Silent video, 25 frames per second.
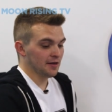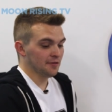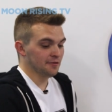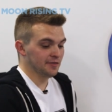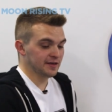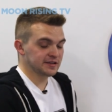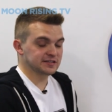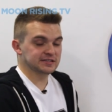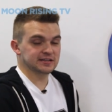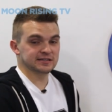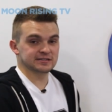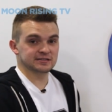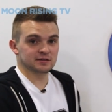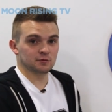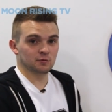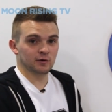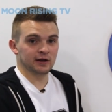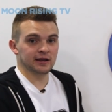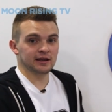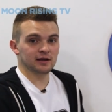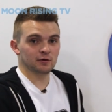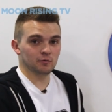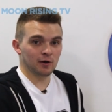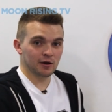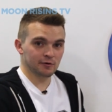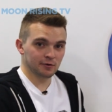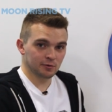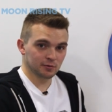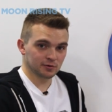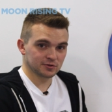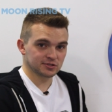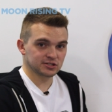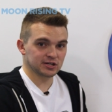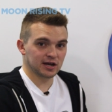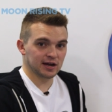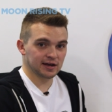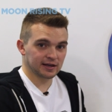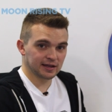this is the week where we
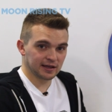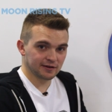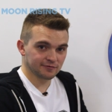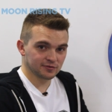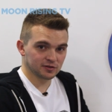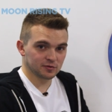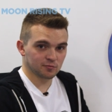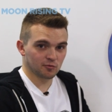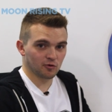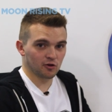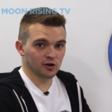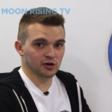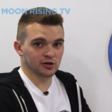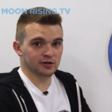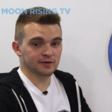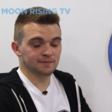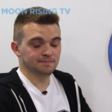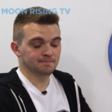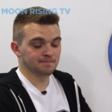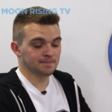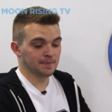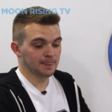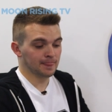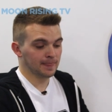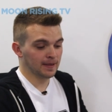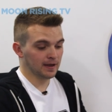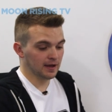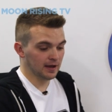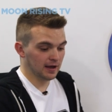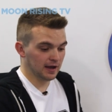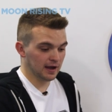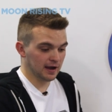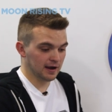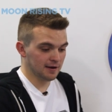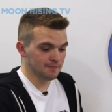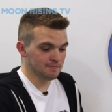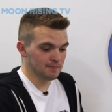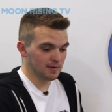will sign Kevin De Bruyne.
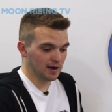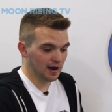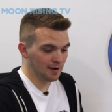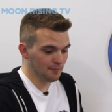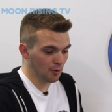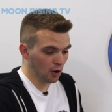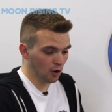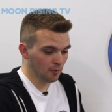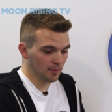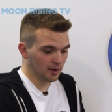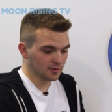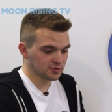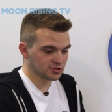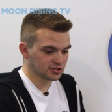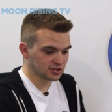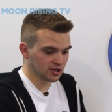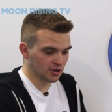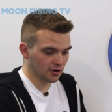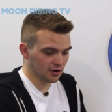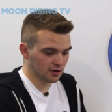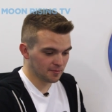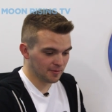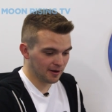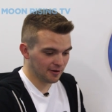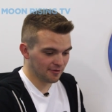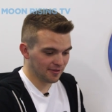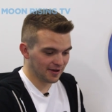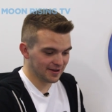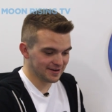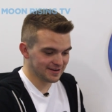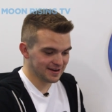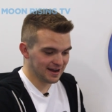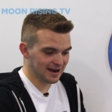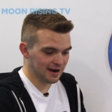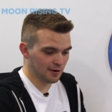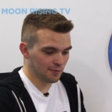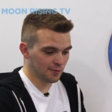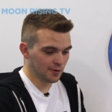Um, I'm almost certain about that
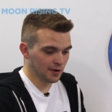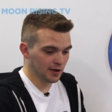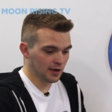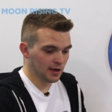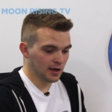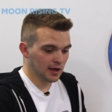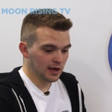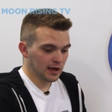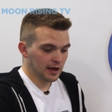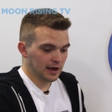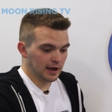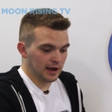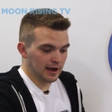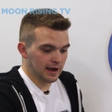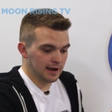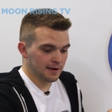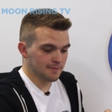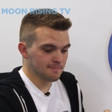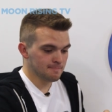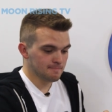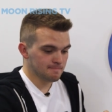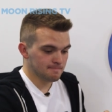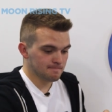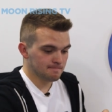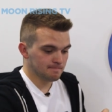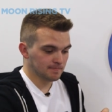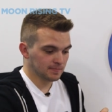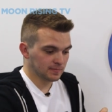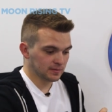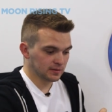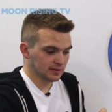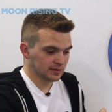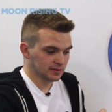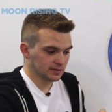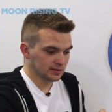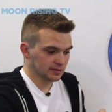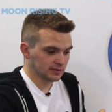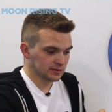now. Um,
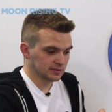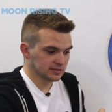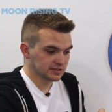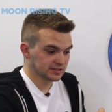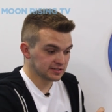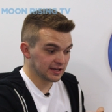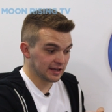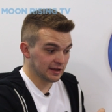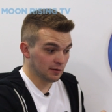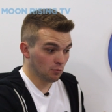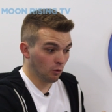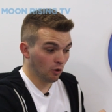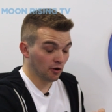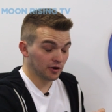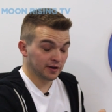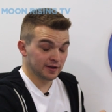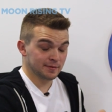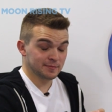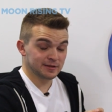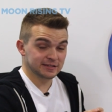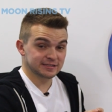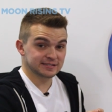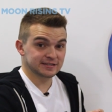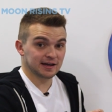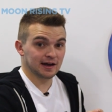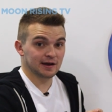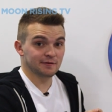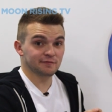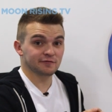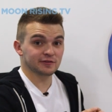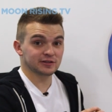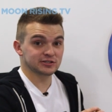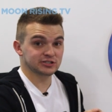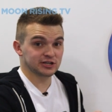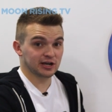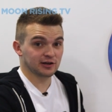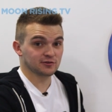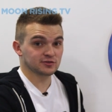City want him in time
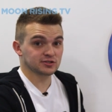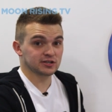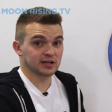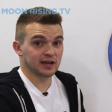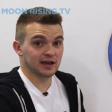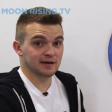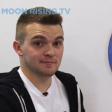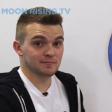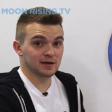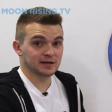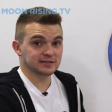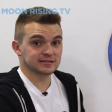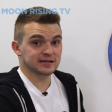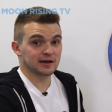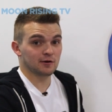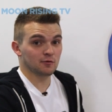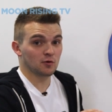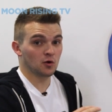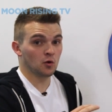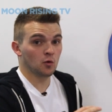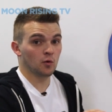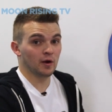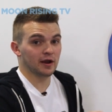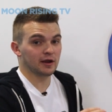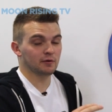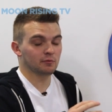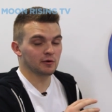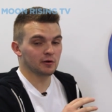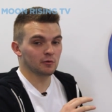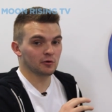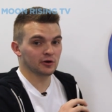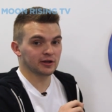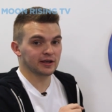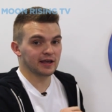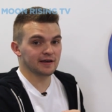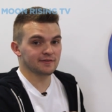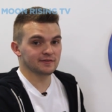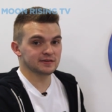for the Chelsea game. That's how quick we
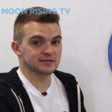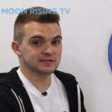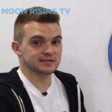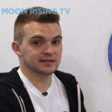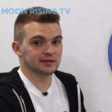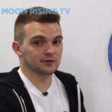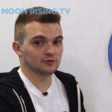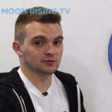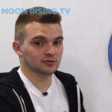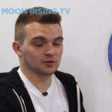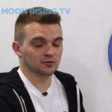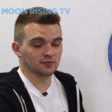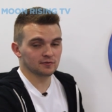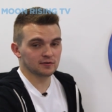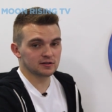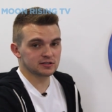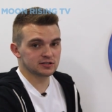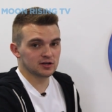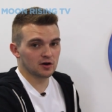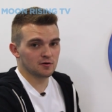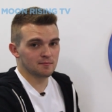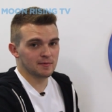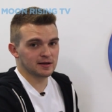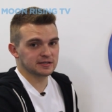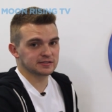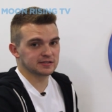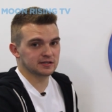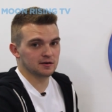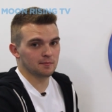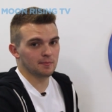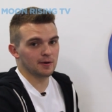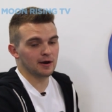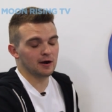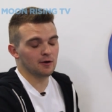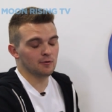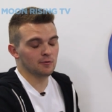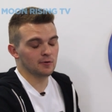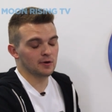want to get this deal done. There's no messing
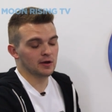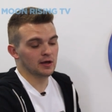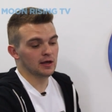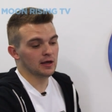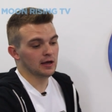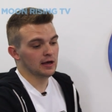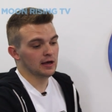about.